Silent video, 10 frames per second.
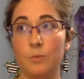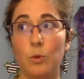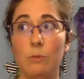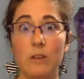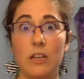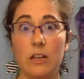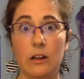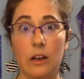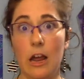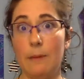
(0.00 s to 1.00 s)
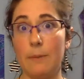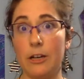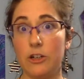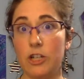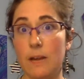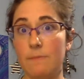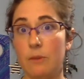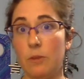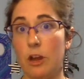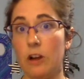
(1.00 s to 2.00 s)
We'd be in a lot better shape
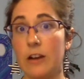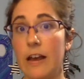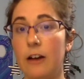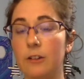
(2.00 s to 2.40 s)
than we are now.